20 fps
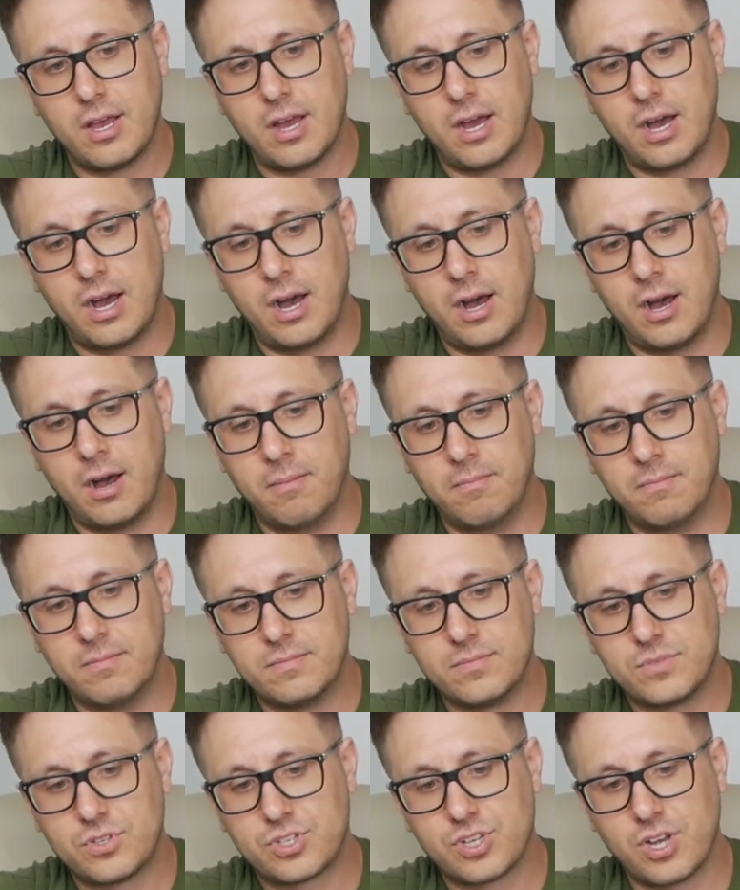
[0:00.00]

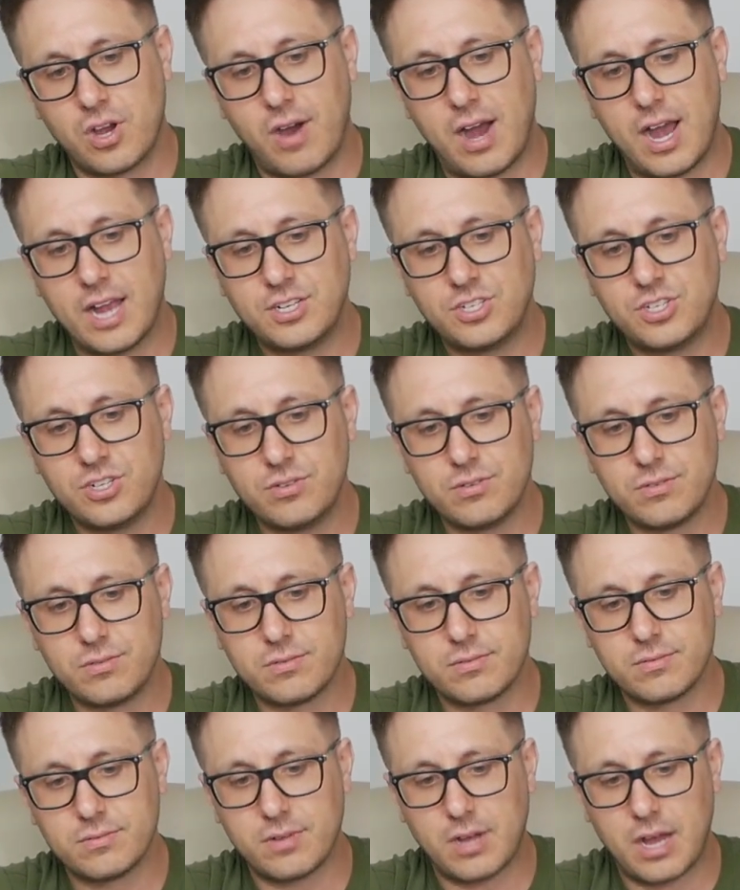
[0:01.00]
So I
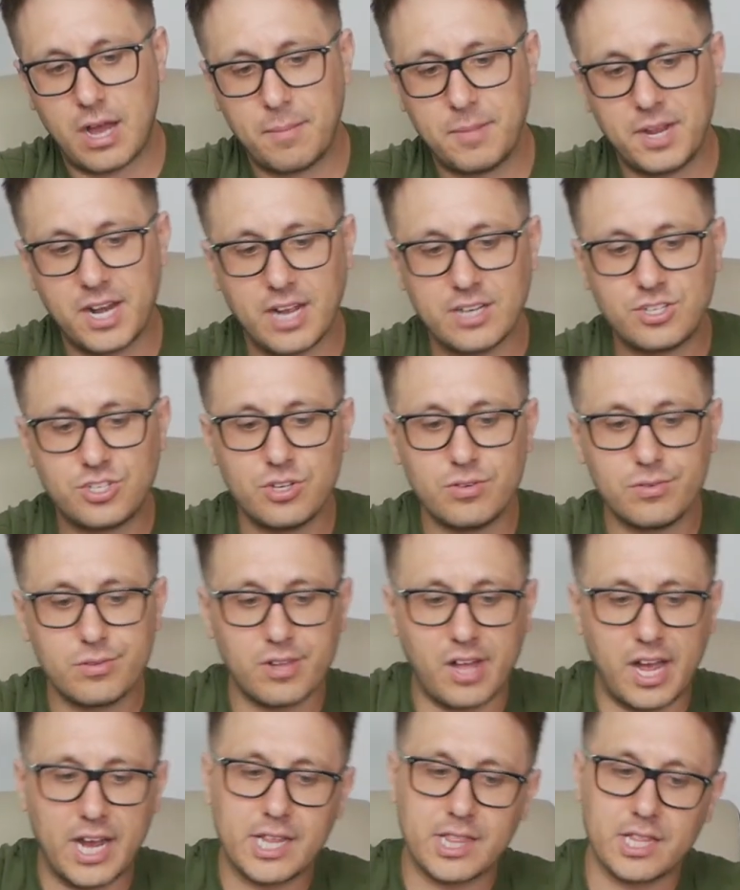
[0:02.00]
do
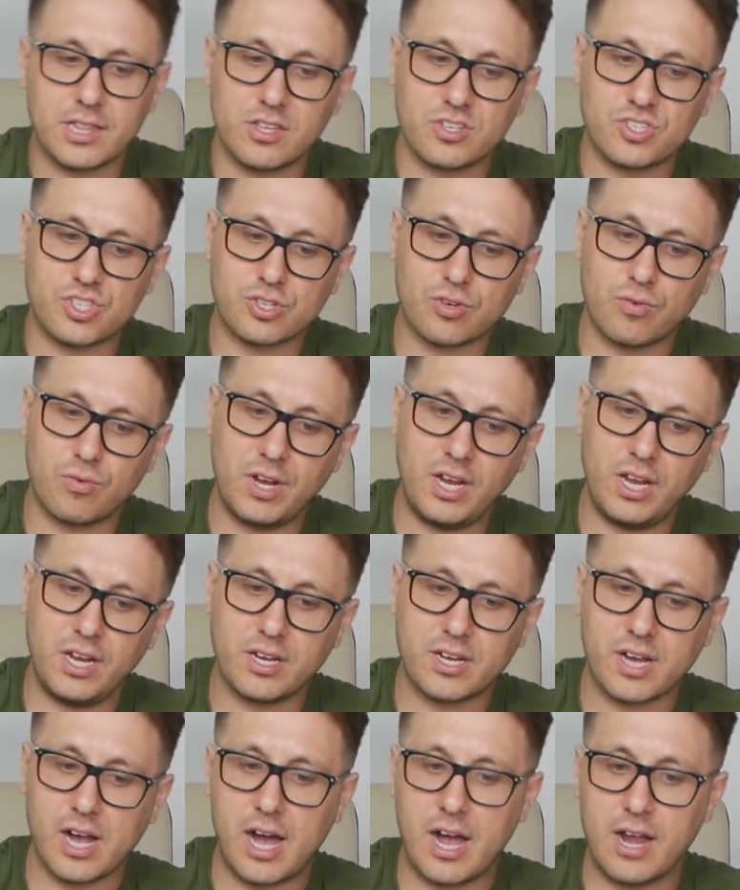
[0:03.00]
like that the
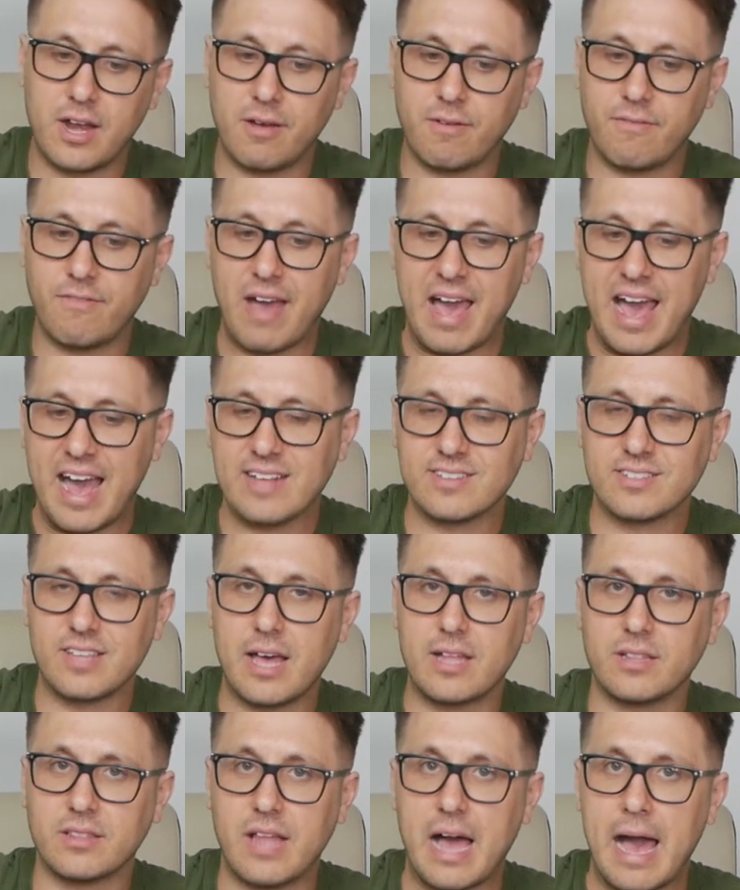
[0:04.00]
screen kind of has
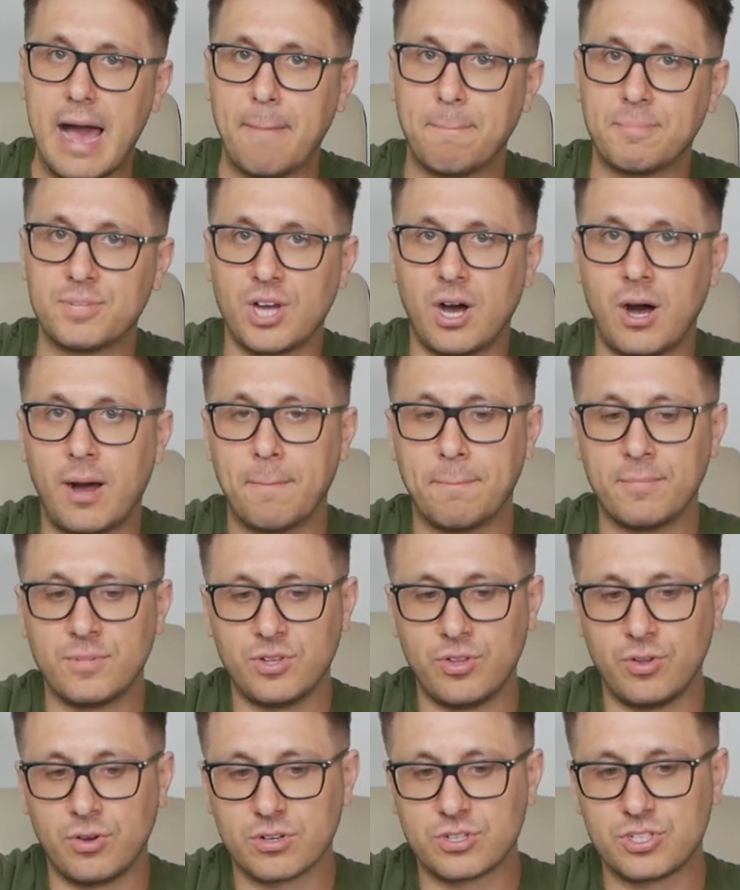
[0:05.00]
that laptop
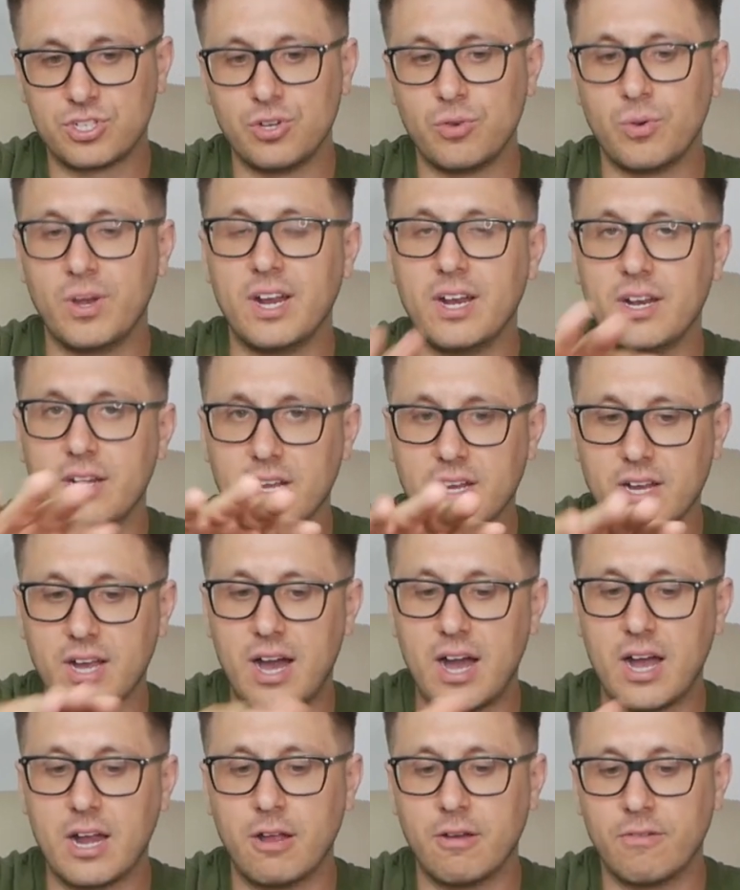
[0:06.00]
look to it and it
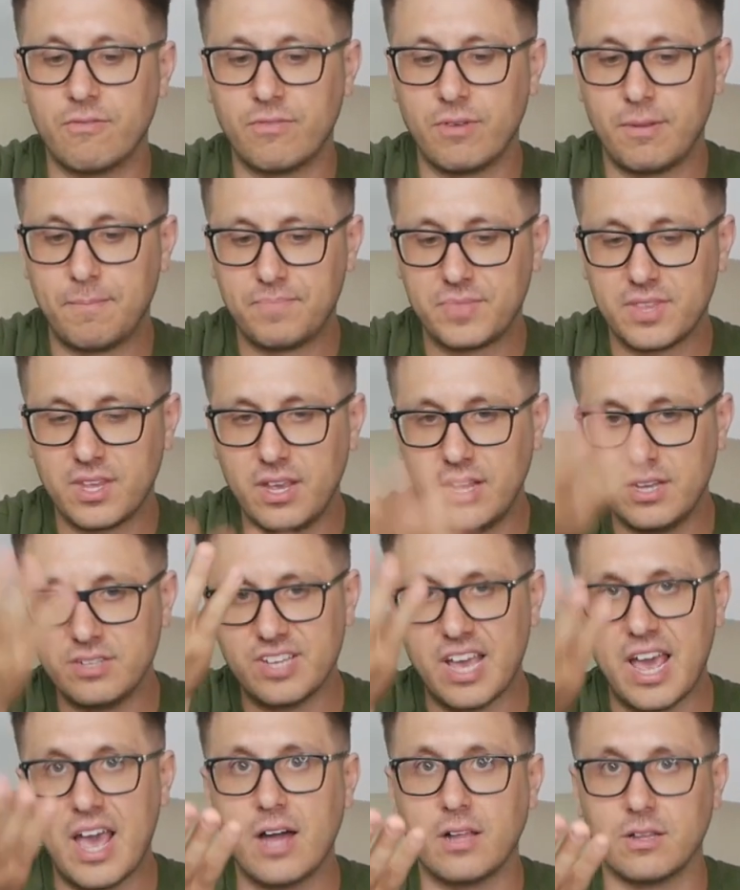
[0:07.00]
kind of
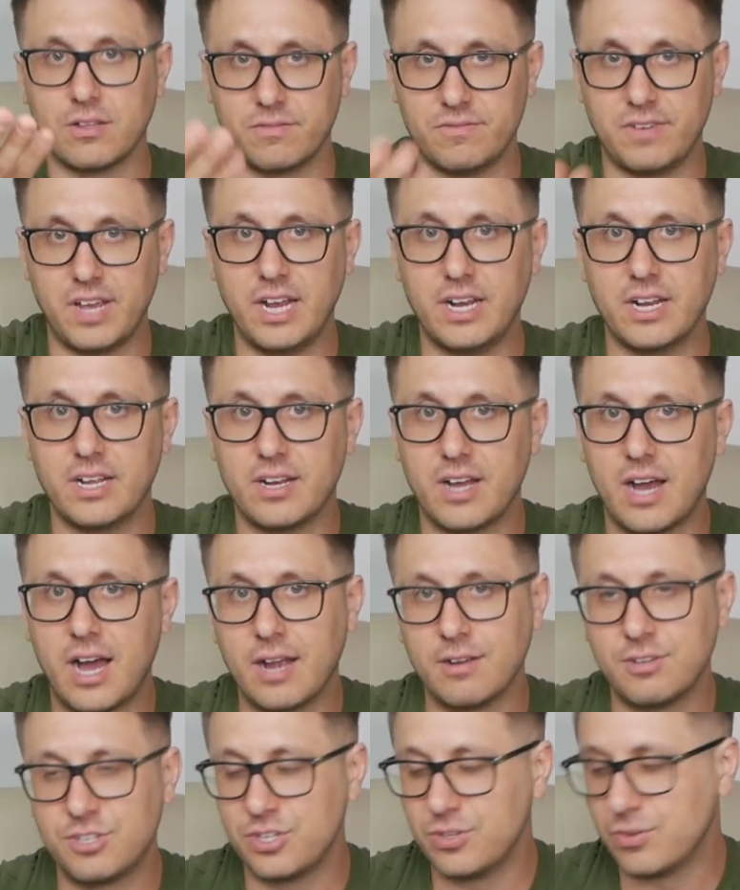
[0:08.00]
is elevated.
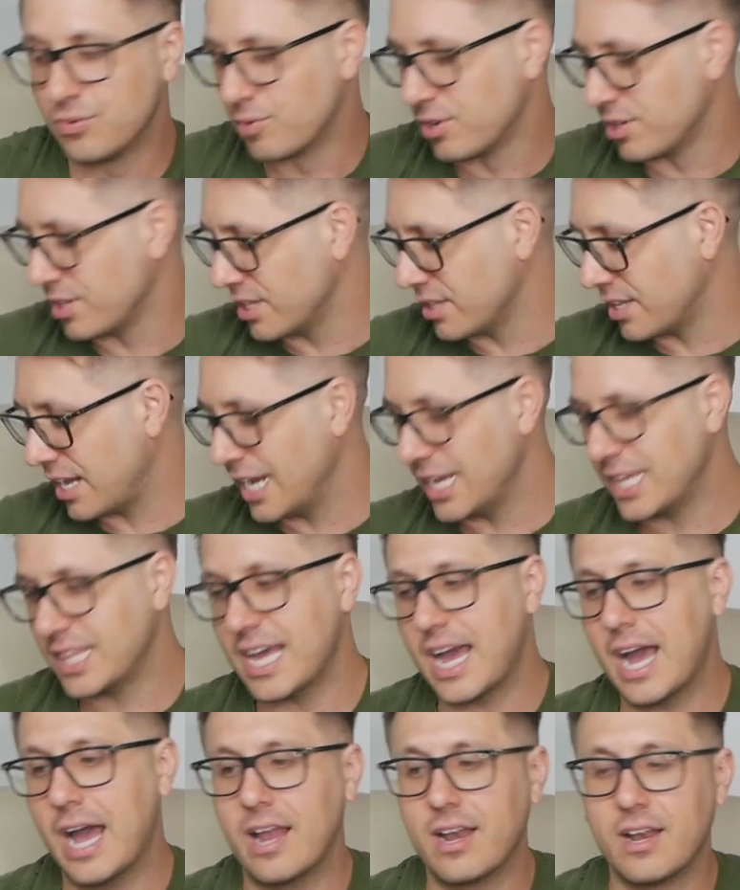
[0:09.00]
I do really like
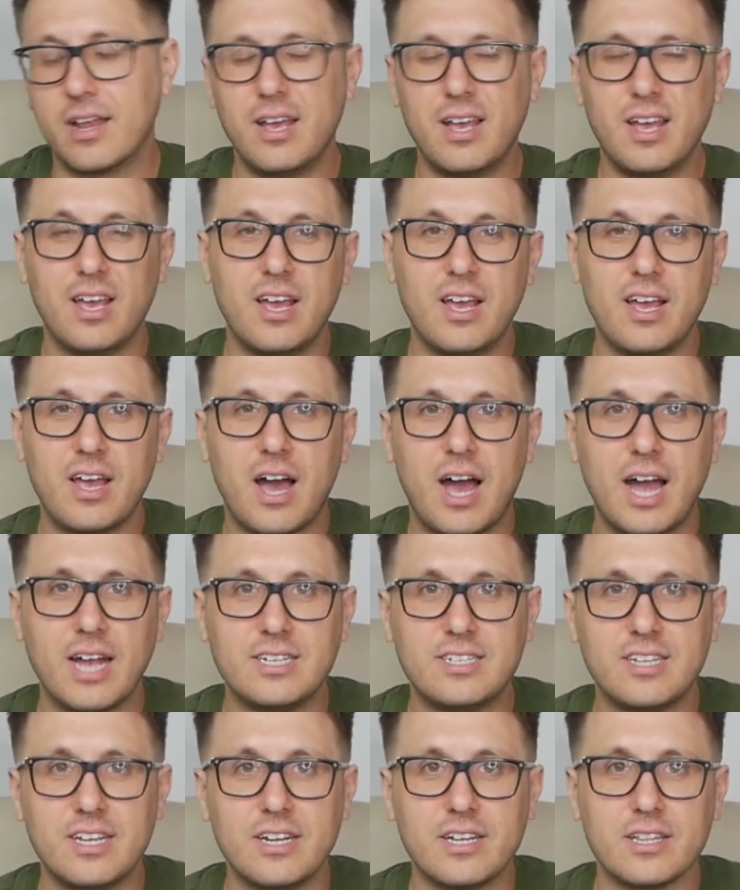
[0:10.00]
that. I
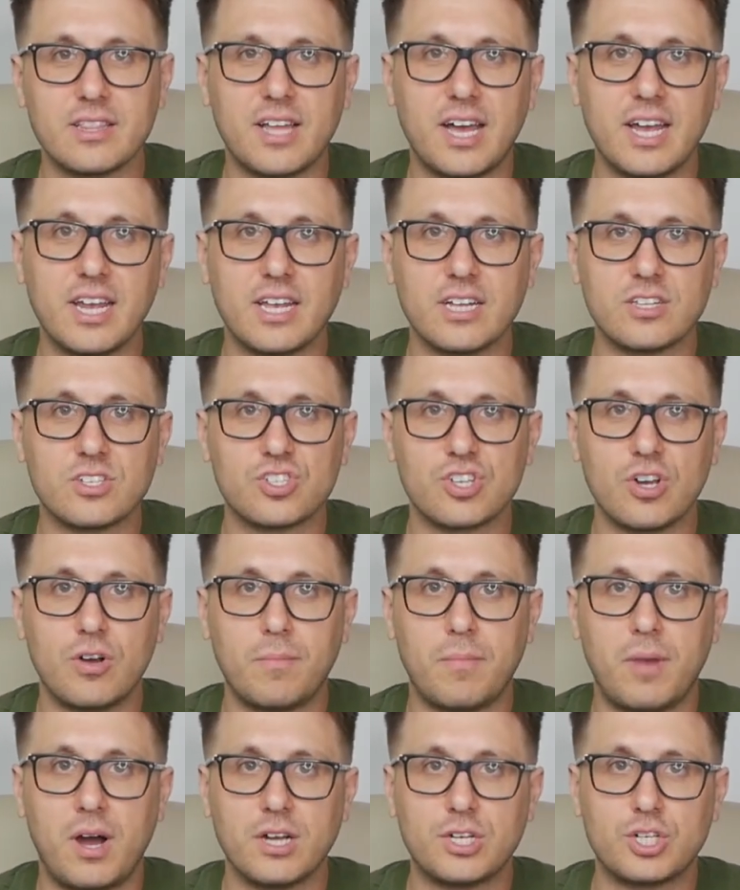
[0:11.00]
didn't like it so
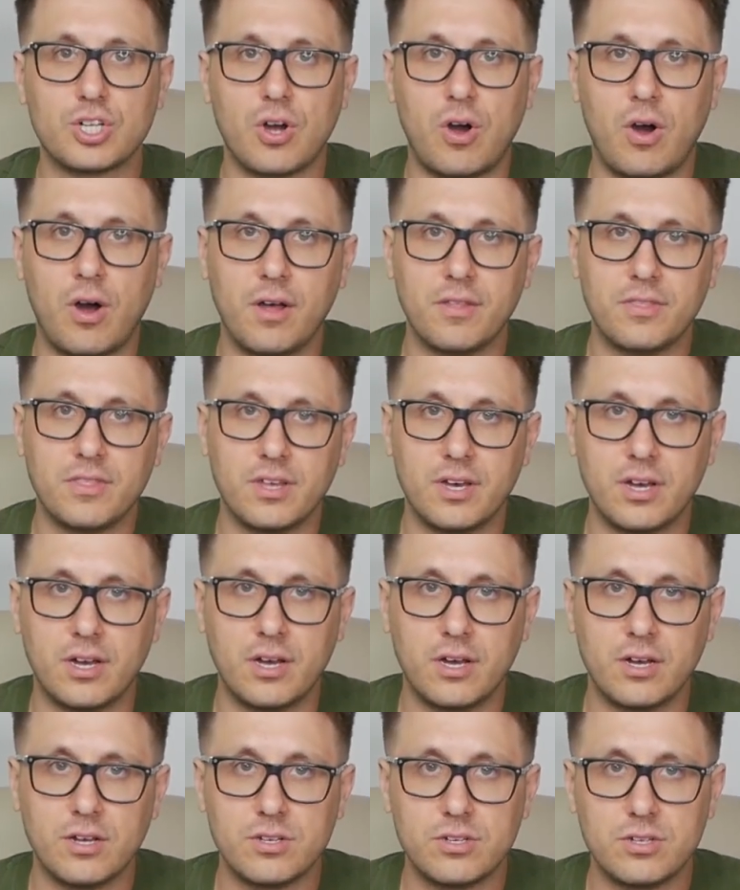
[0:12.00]
much on
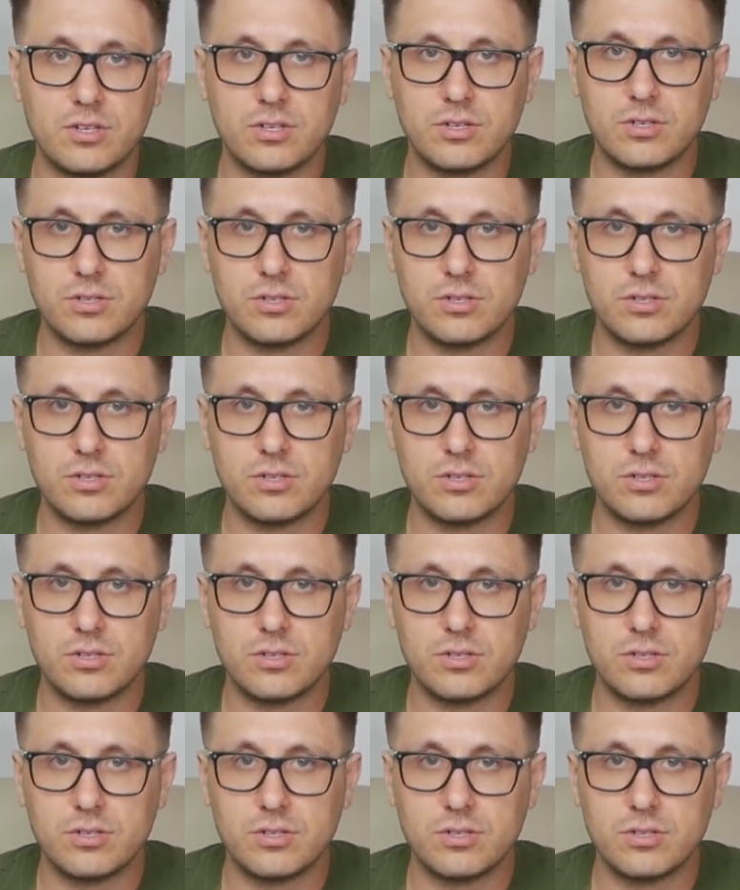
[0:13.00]
the